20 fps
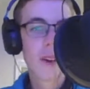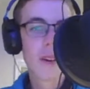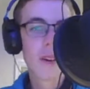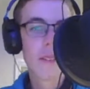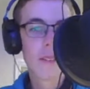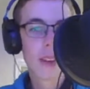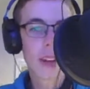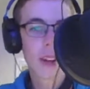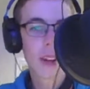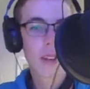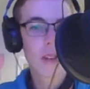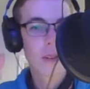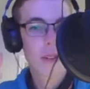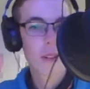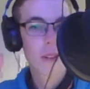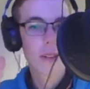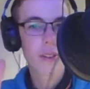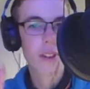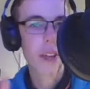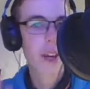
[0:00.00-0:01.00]
Fingers
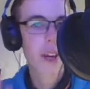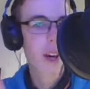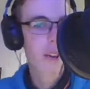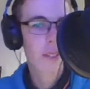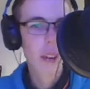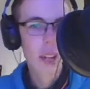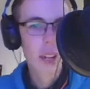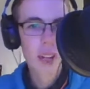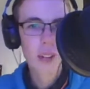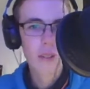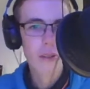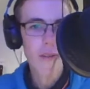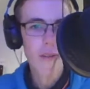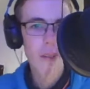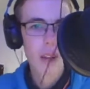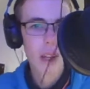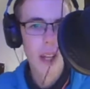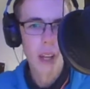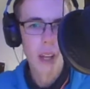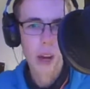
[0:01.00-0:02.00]
crossed. I think it's all
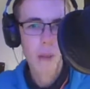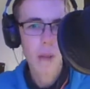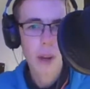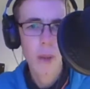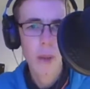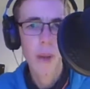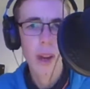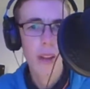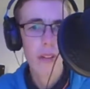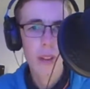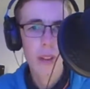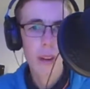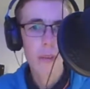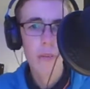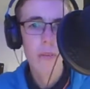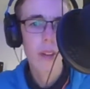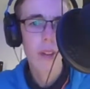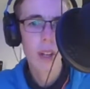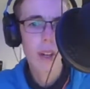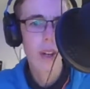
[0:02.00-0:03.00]
ready now anyway, so
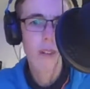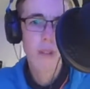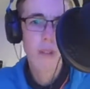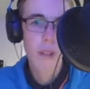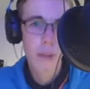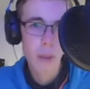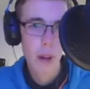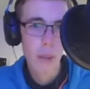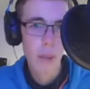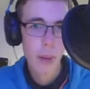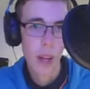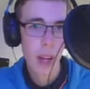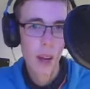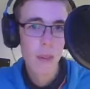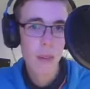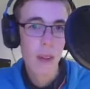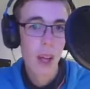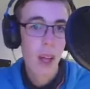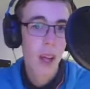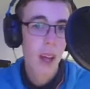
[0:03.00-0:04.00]
we got nothing to worry about that.